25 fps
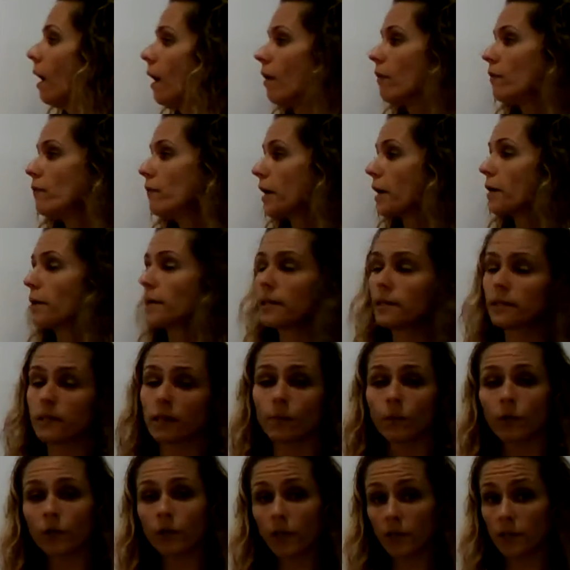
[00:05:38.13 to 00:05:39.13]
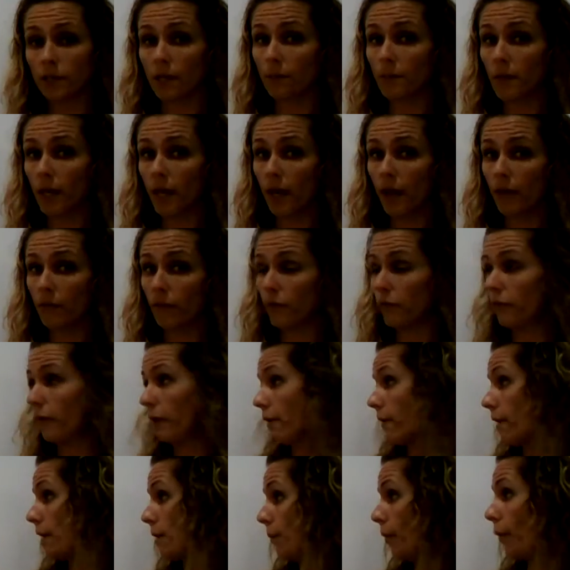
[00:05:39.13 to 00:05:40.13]
Very similar, except I have a
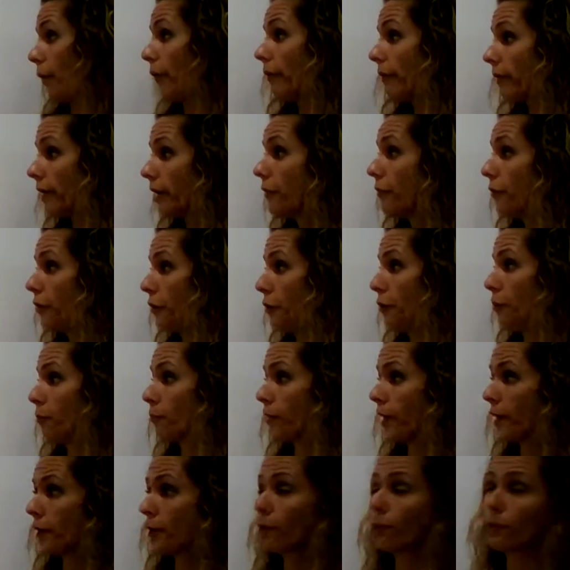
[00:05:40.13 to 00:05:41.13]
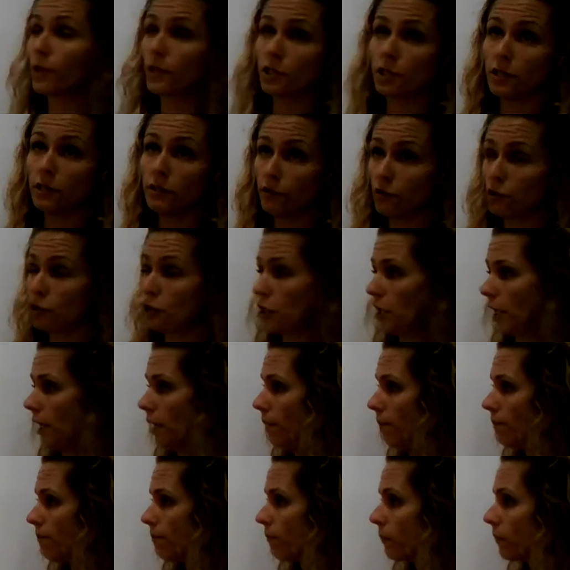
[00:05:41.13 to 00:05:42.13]
variable in the numerator, which is g.